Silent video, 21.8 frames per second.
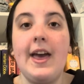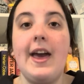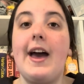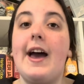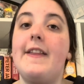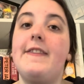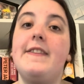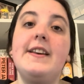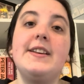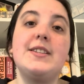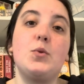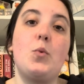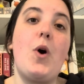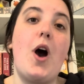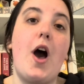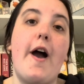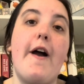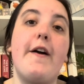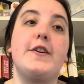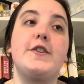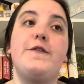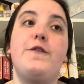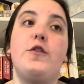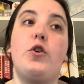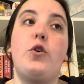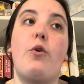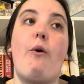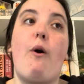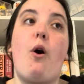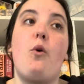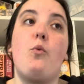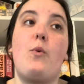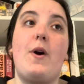And this worked
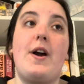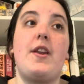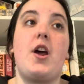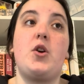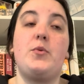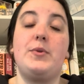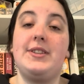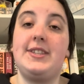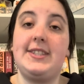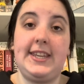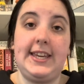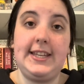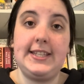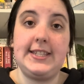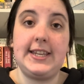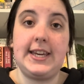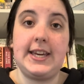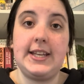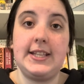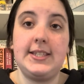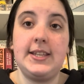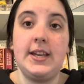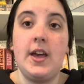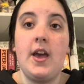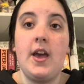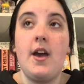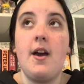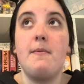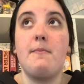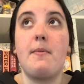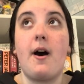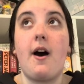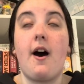for when I was seated,
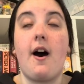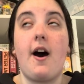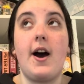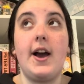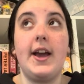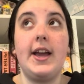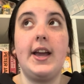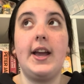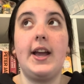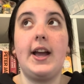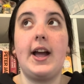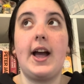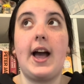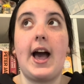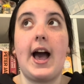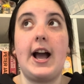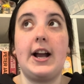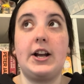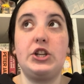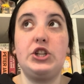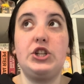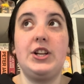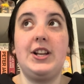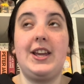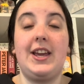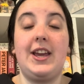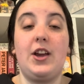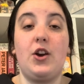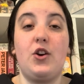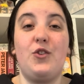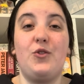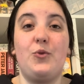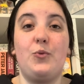but I
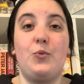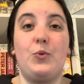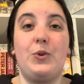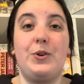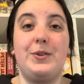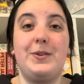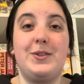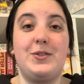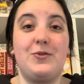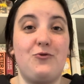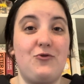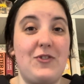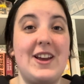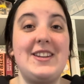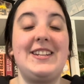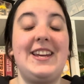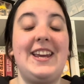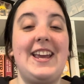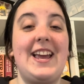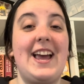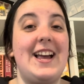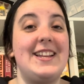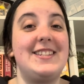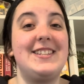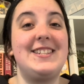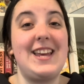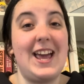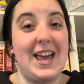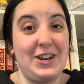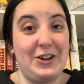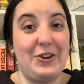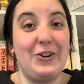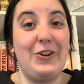actually was ready at
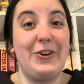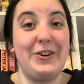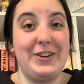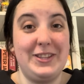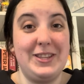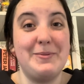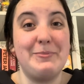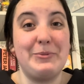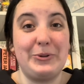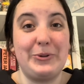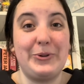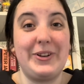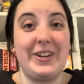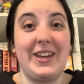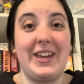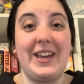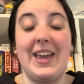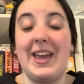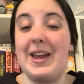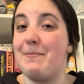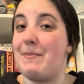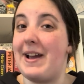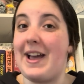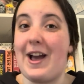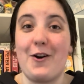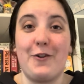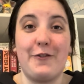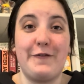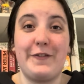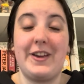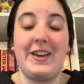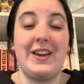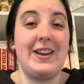10 o'clock in the morning in my
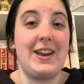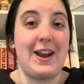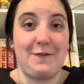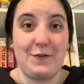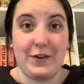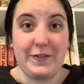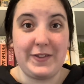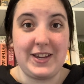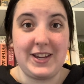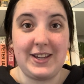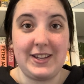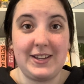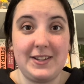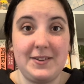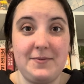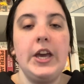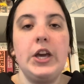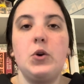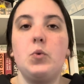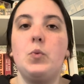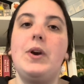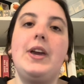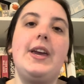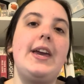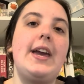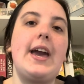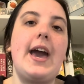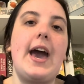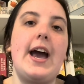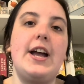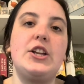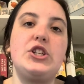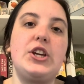outfit and everything. We
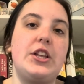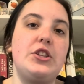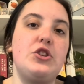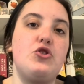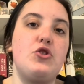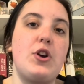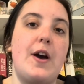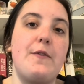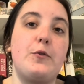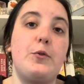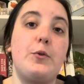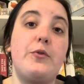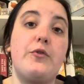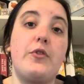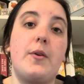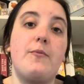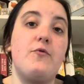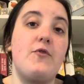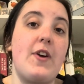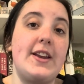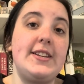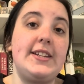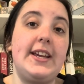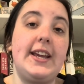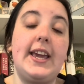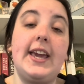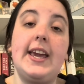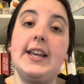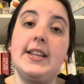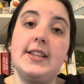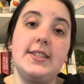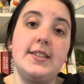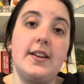actually had to travel from Reading
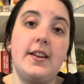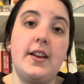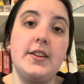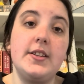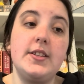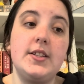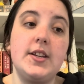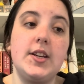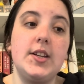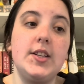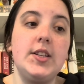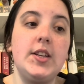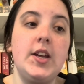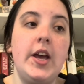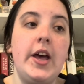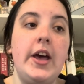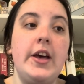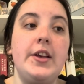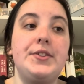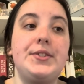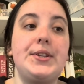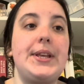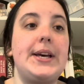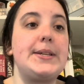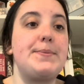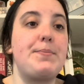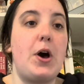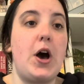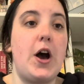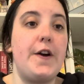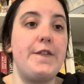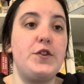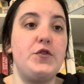into London, so that's
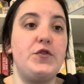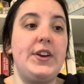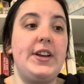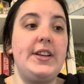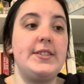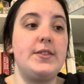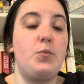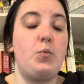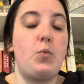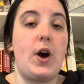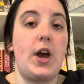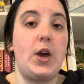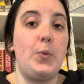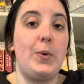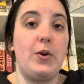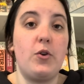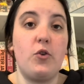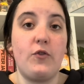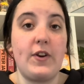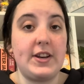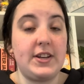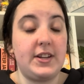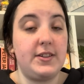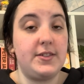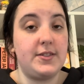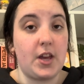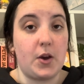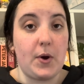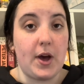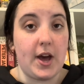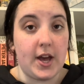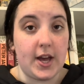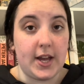part of the reason why we were ready
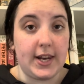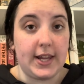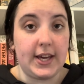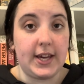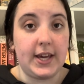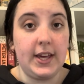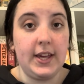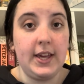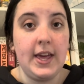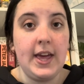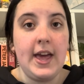so early.